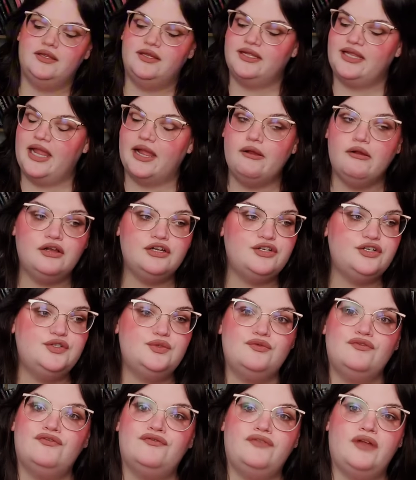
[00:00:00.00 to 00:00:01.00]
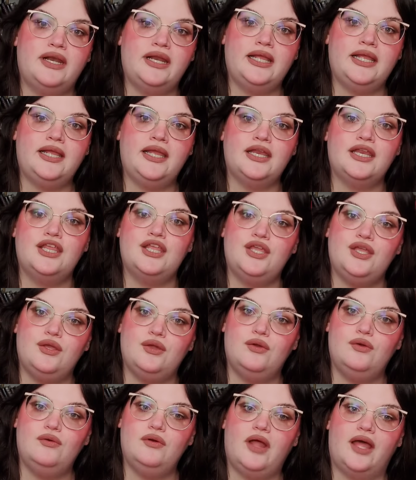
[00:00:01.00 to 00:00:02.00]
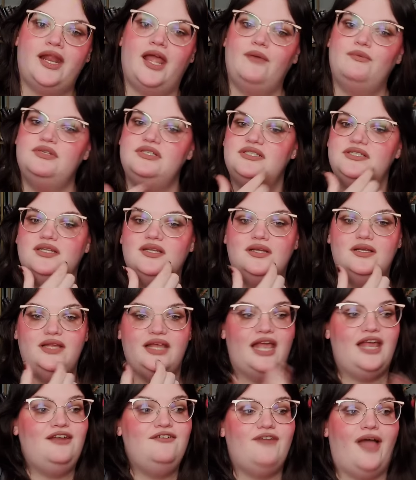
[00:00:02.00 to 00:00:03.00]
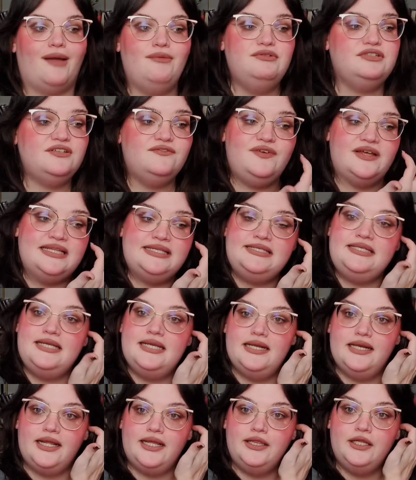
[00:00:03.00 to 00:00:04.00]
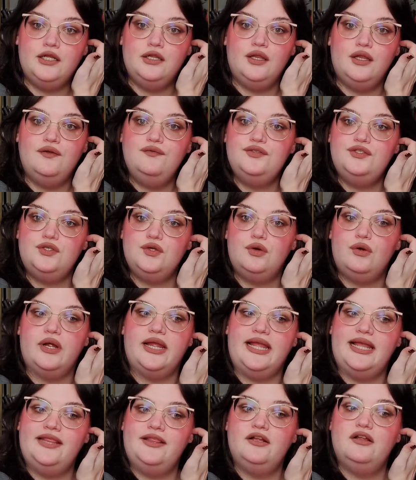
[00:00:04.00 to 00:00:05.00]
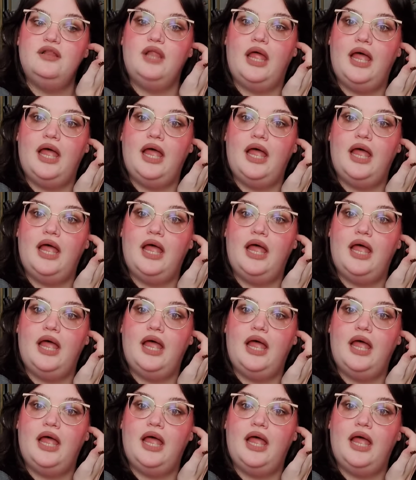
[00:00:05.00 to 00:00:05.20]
The characters were funny and cute and I was invested in their love story, in their